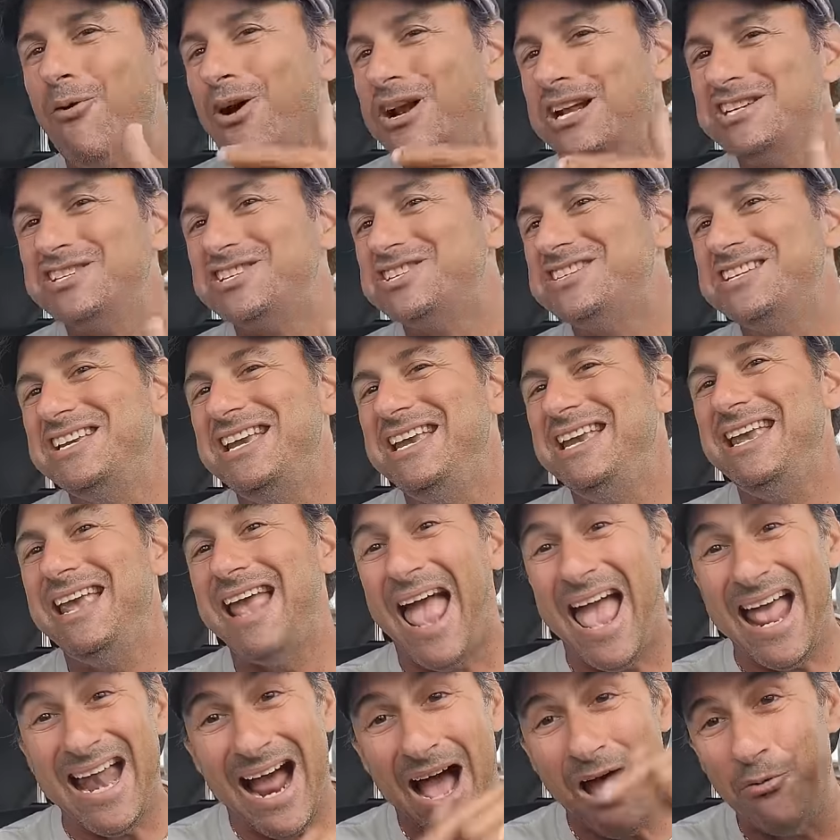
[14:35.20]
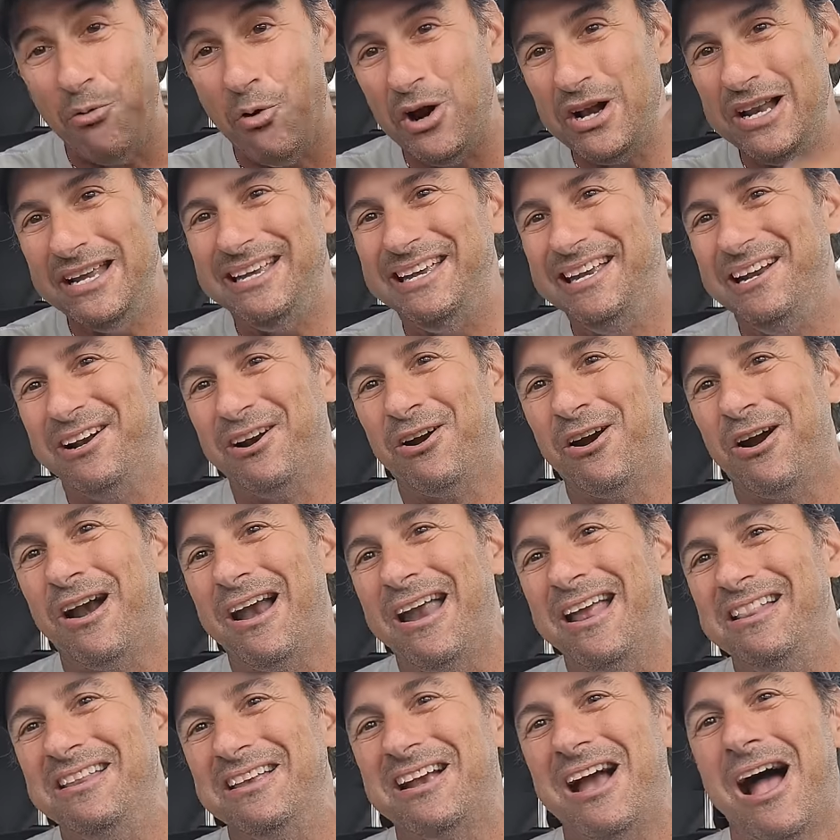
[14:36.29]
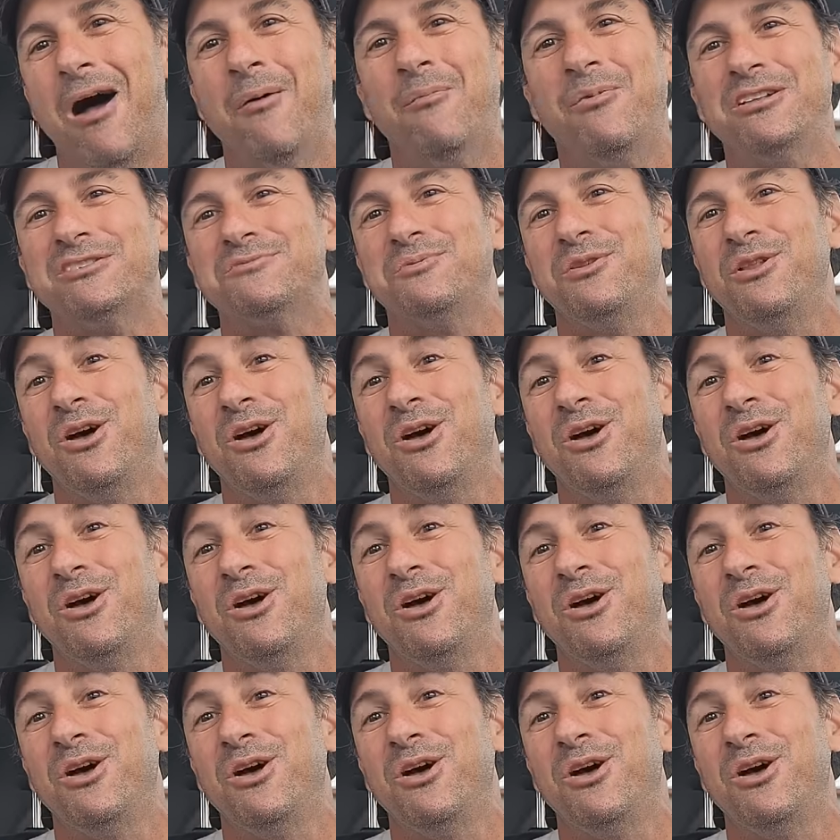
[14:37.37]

want to see and I want to hear in the comments